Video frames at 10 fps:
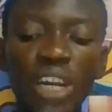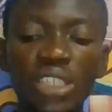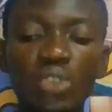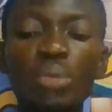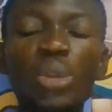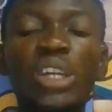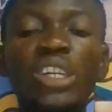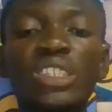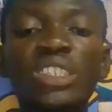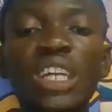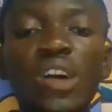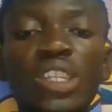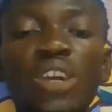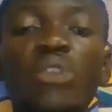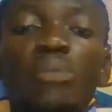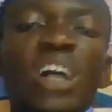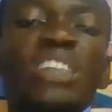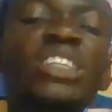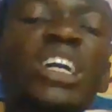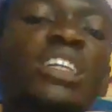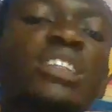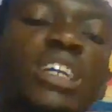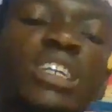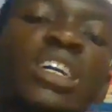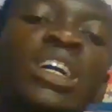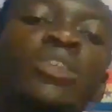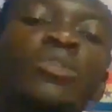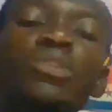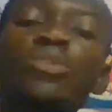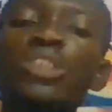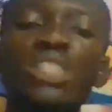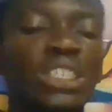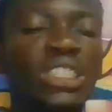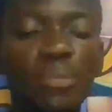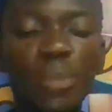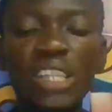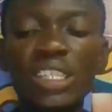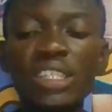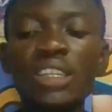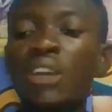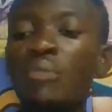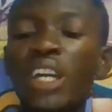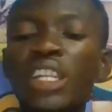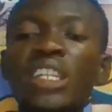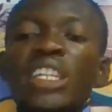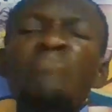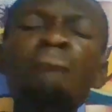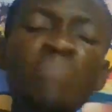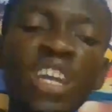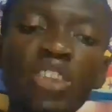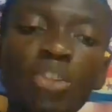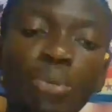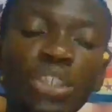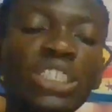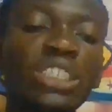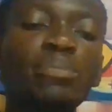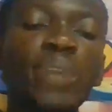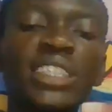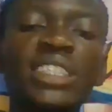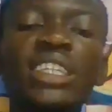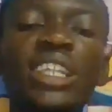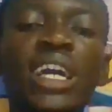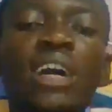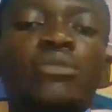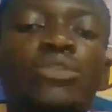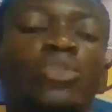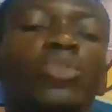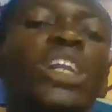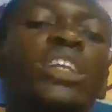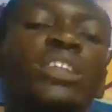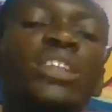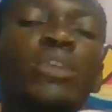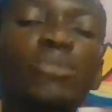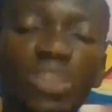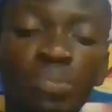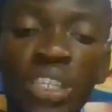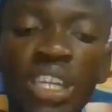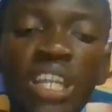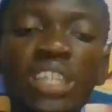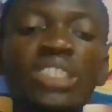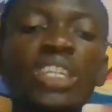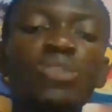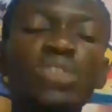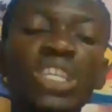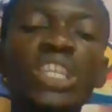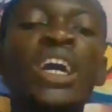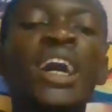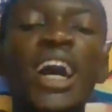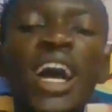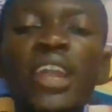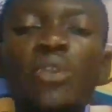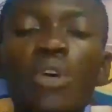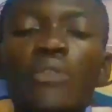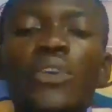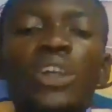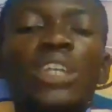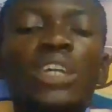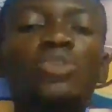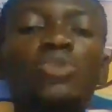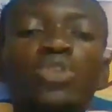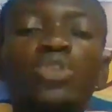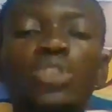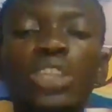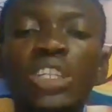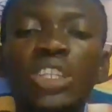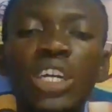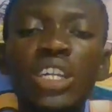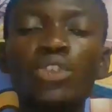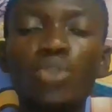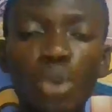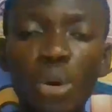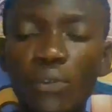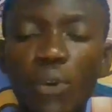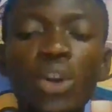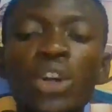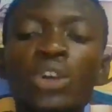as a communication director of a party and then not just a party, but then the main opposition party in the country. So anything that you speak, anything that you say, any conference that you that, that you call for,